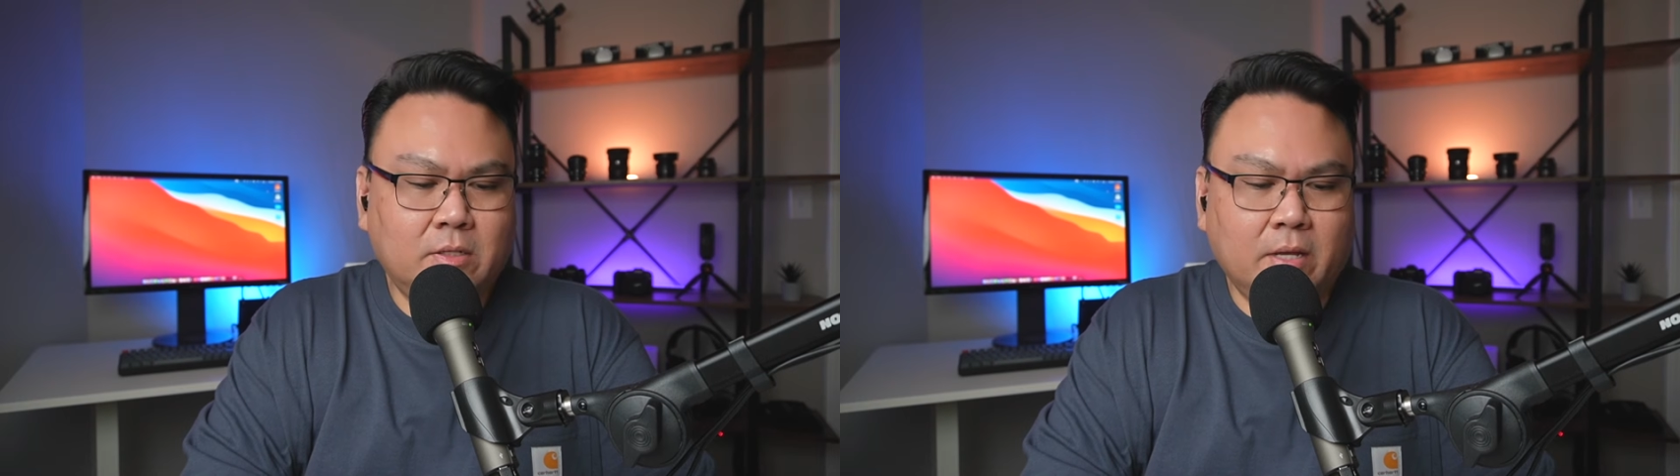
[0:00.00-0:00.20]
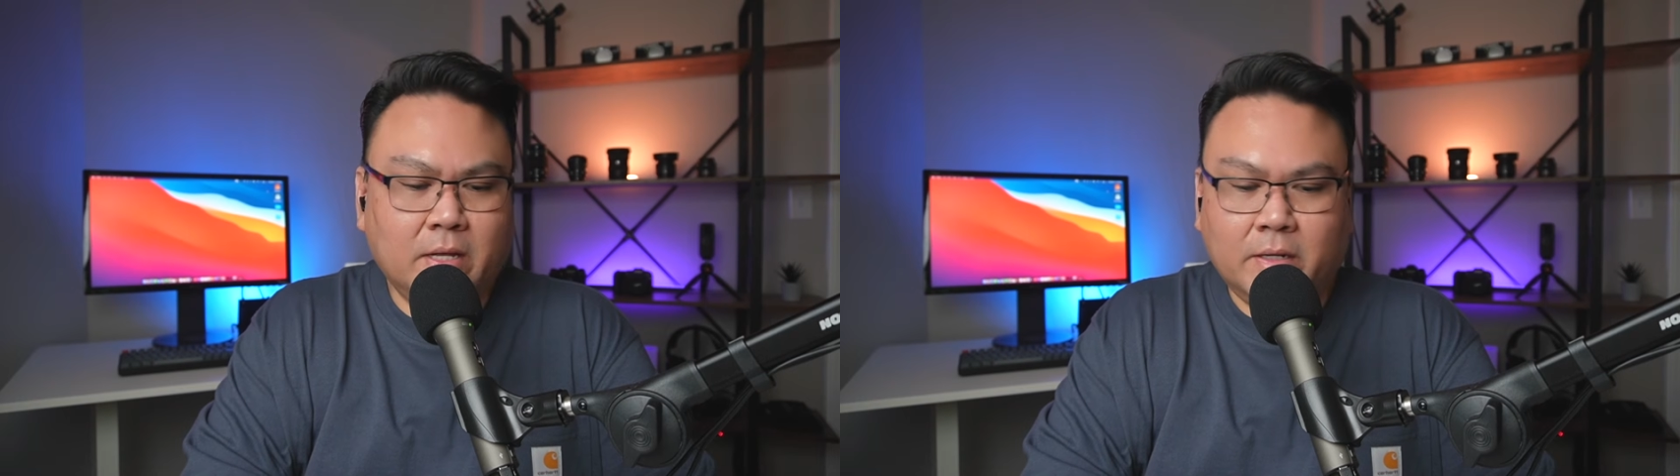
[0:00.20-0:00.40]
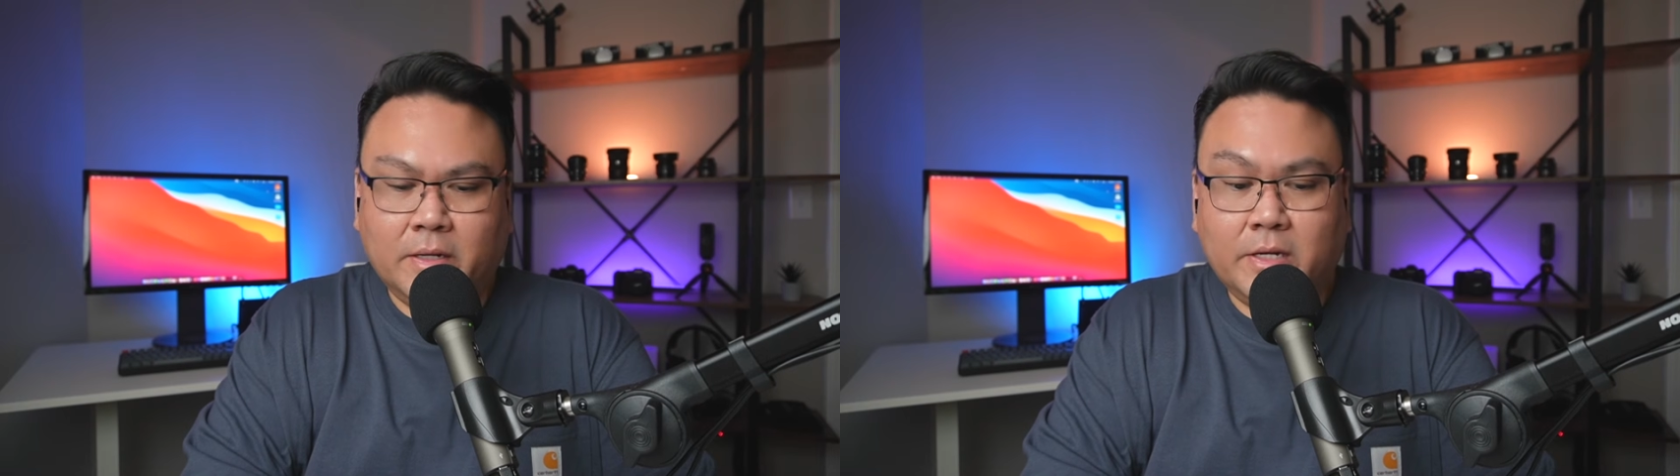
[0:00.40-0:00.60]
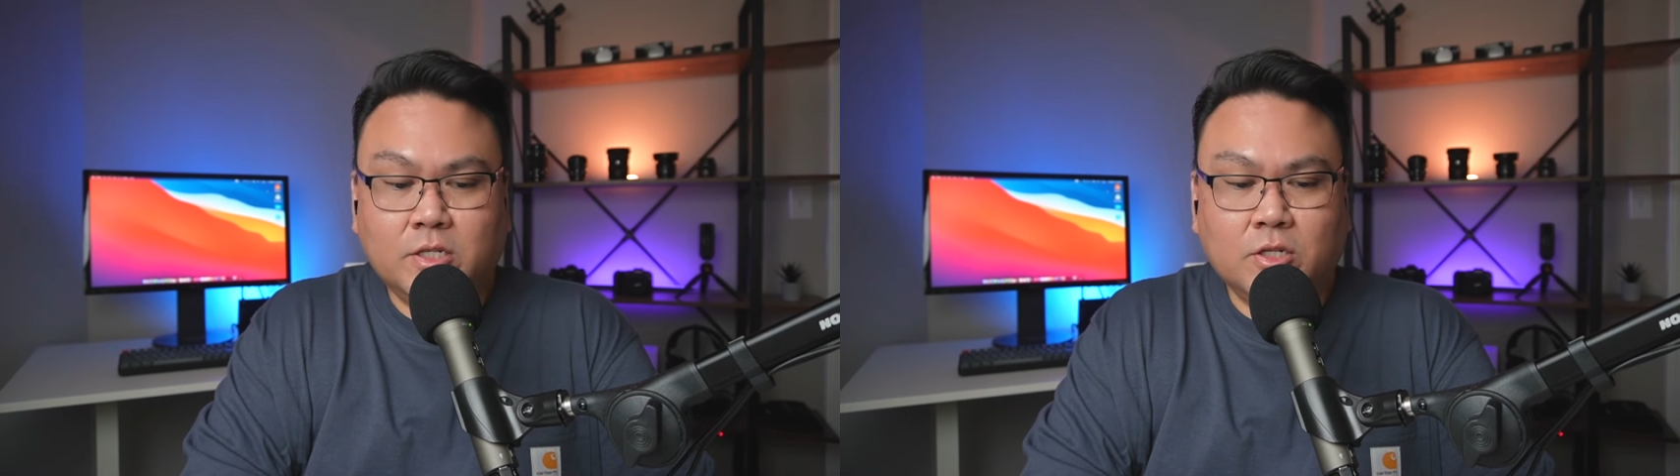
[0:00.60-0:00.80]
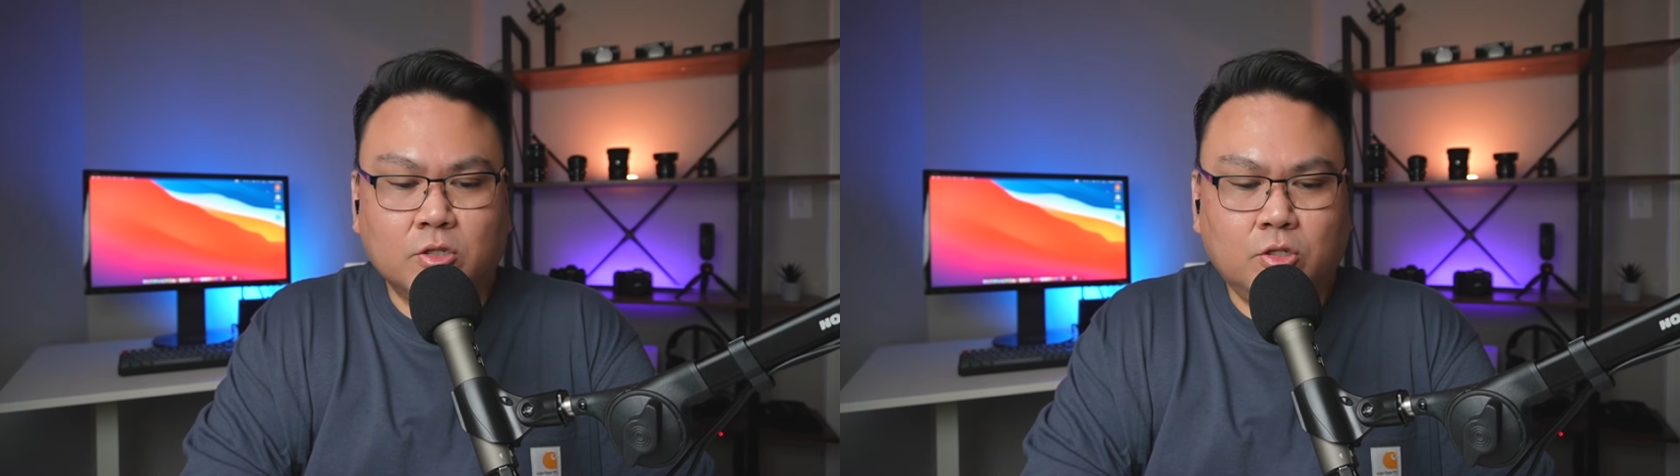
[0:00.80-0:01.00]
you get an
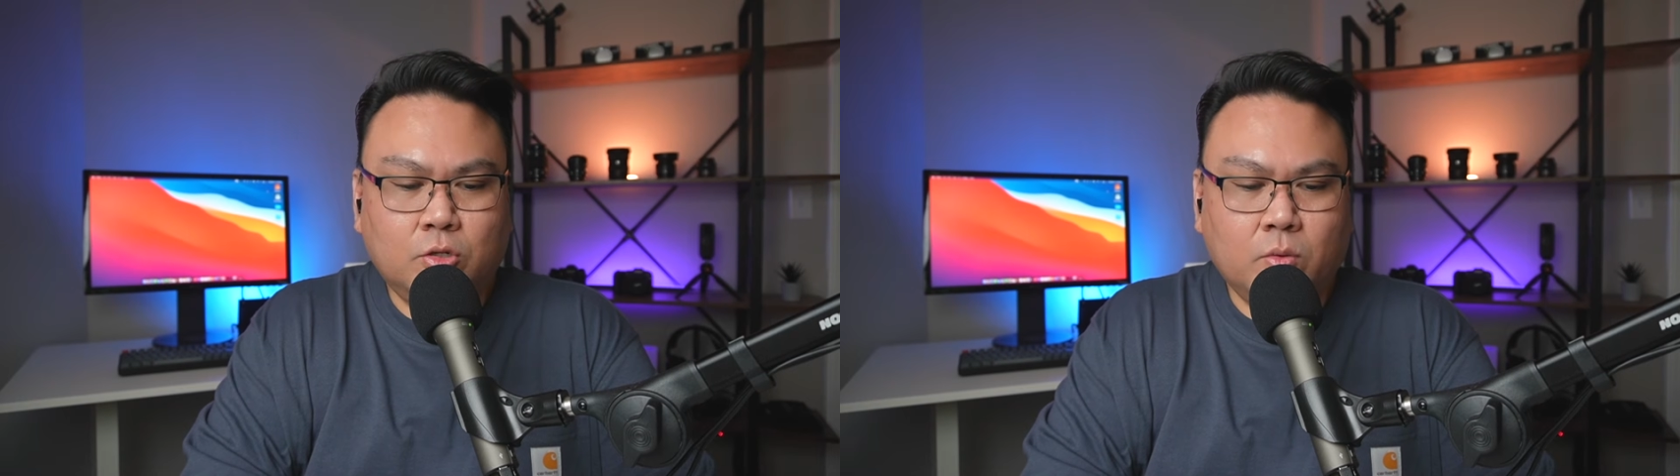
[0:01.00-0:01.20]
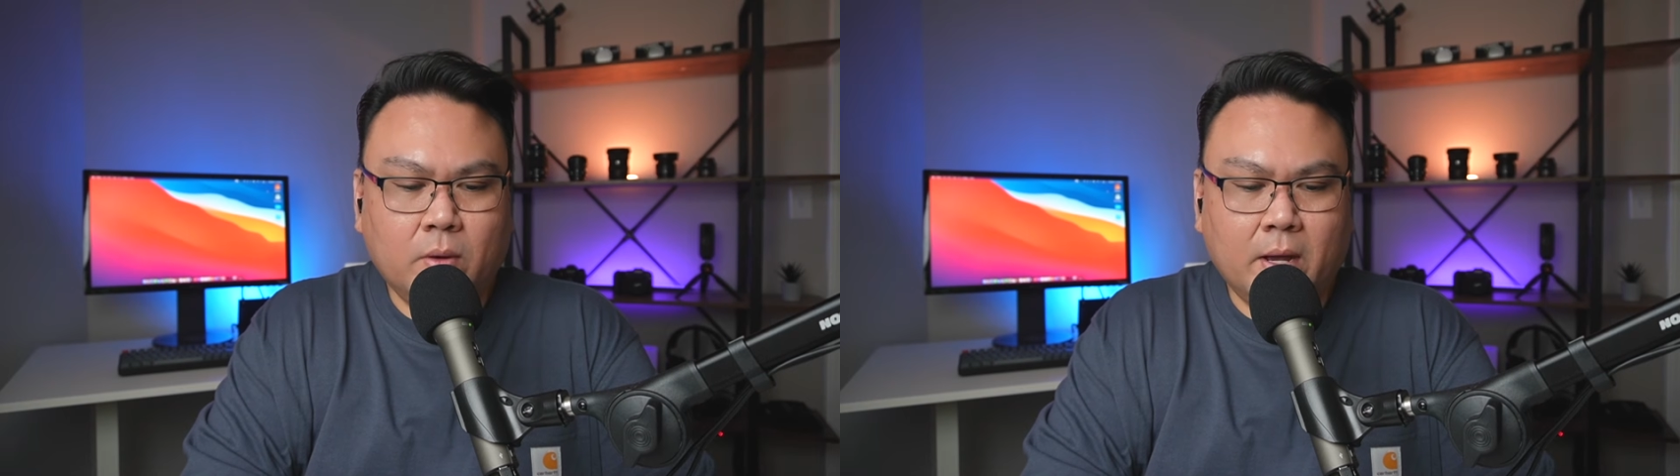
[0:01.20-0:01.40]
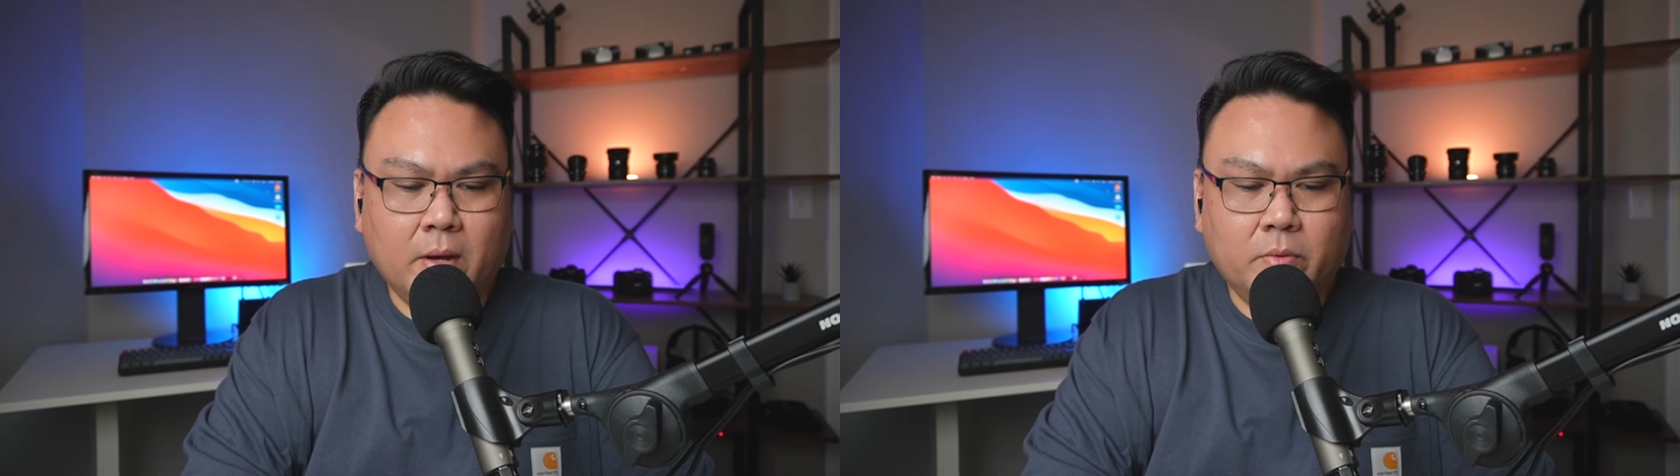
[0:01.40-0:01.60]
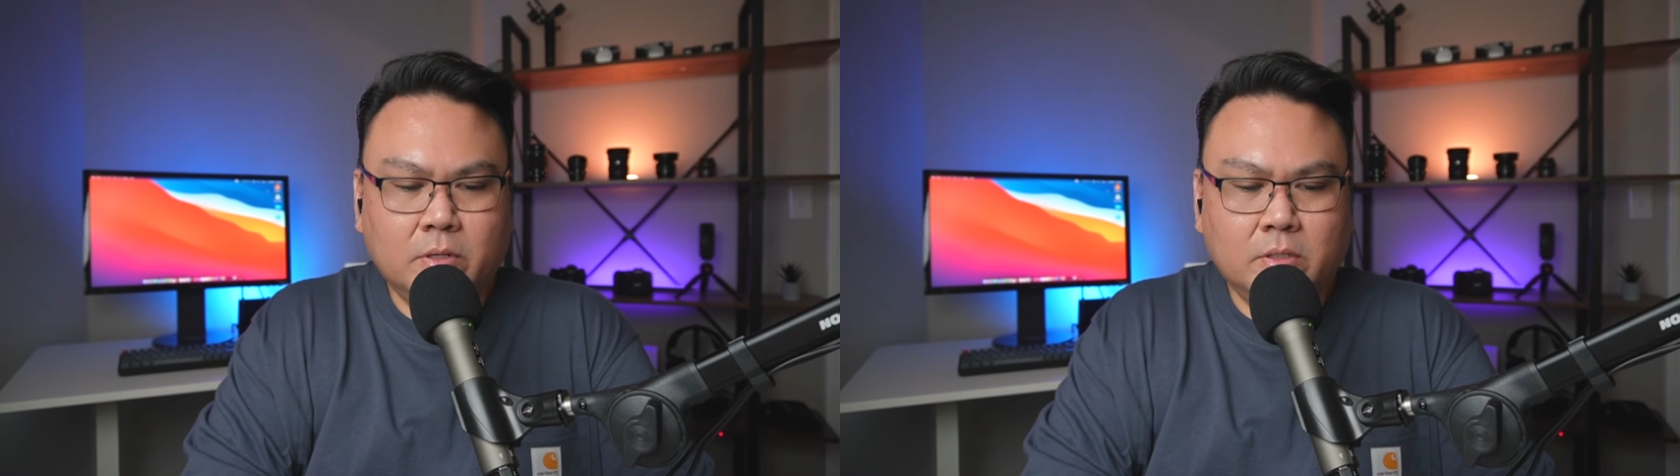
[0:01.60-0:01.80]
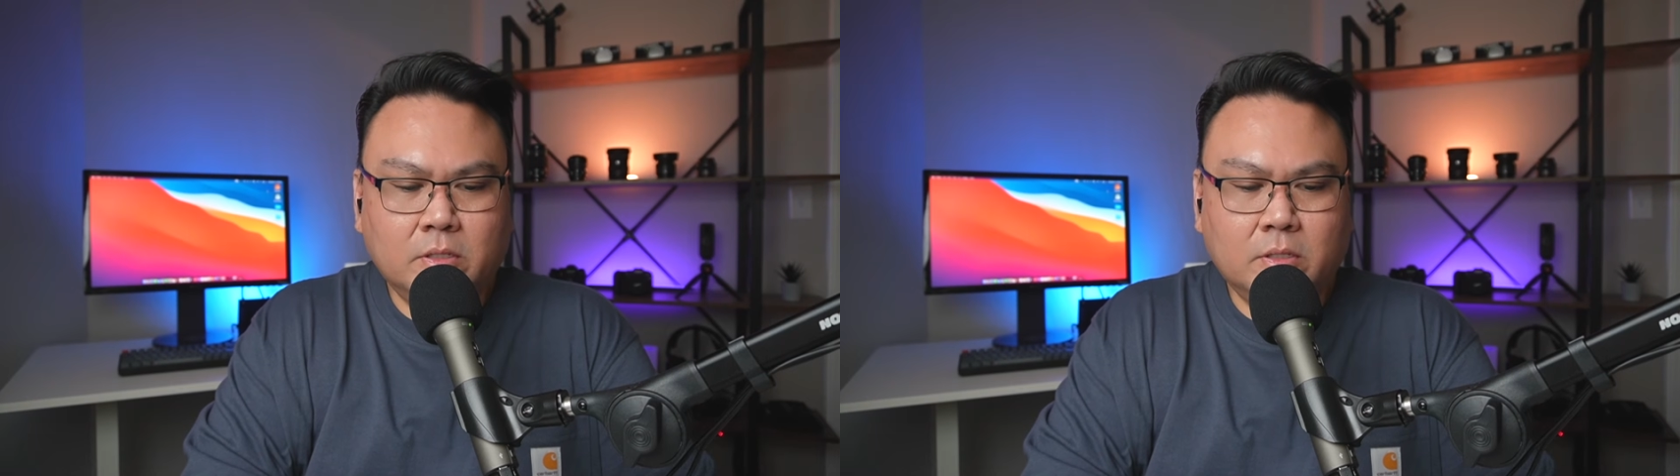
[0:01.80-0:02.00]
additional 2
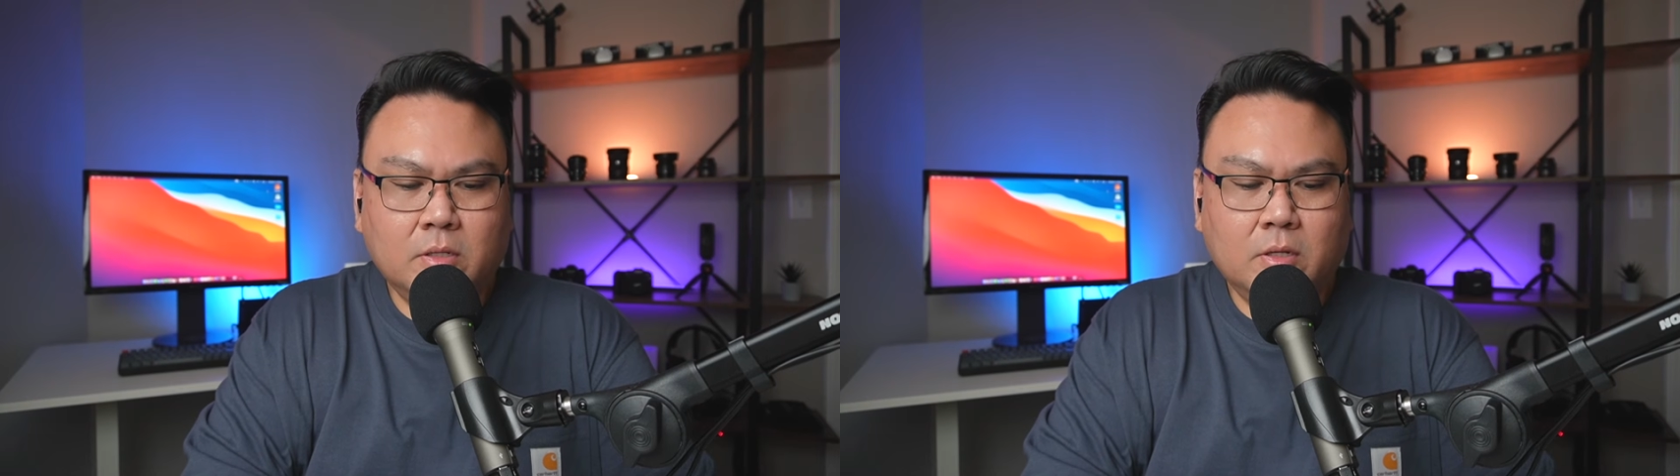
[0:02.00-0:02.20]
hours,